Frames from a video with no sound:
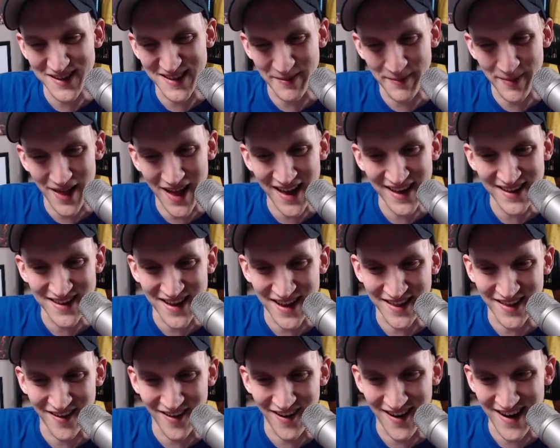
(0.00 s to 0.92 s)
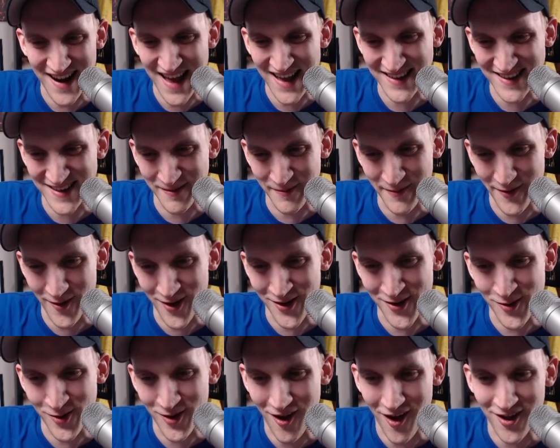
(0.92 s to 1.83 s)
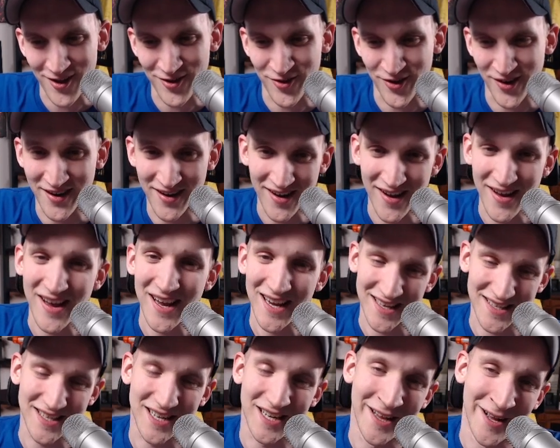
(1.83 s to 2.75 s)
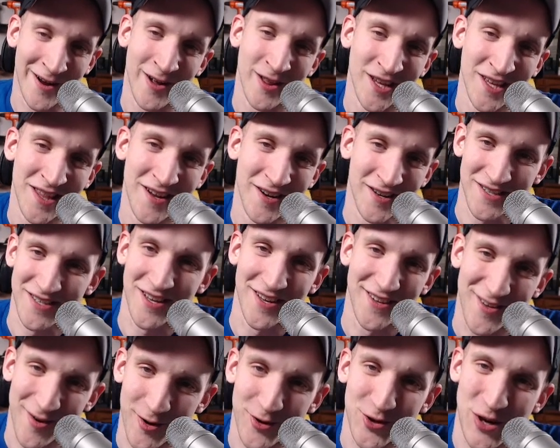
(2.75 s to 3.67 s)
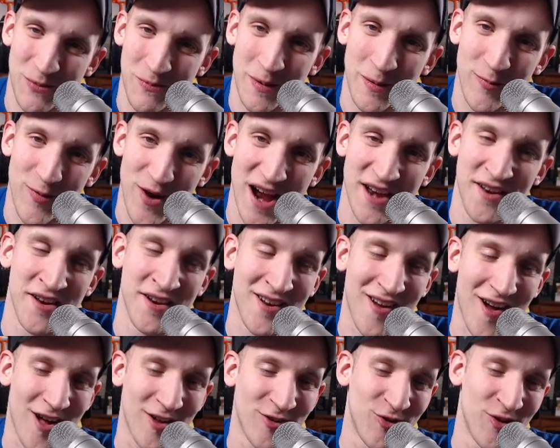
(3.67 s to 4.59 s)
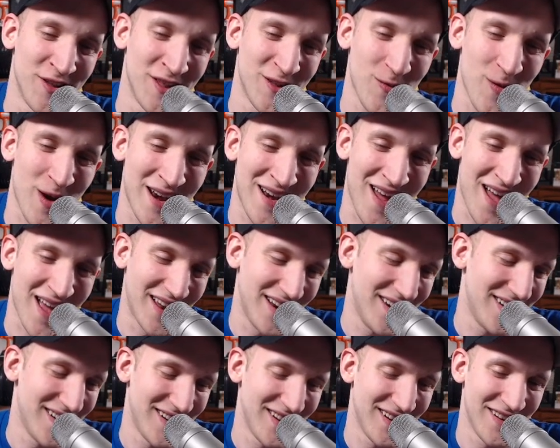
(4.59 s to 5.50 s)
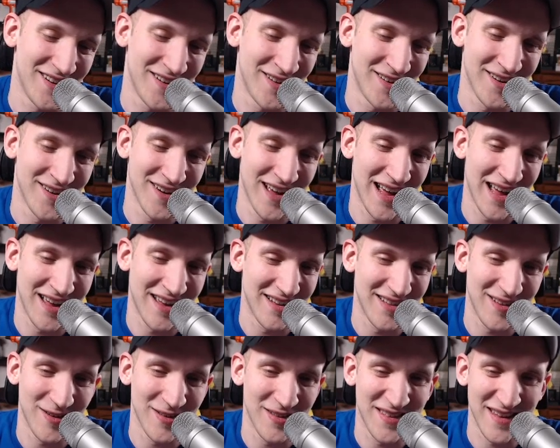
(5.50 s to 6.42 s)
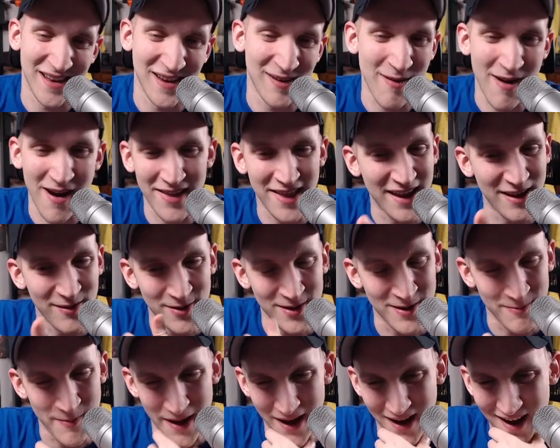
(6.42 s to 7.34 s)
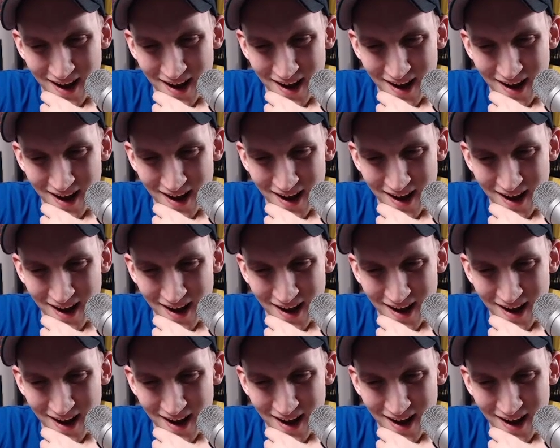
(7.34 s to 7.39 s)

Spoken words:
supply center and ask them for a new cauldron, because clearly they're still Toshiba branded cauldrons. Why not? I don't see why they wouldn't make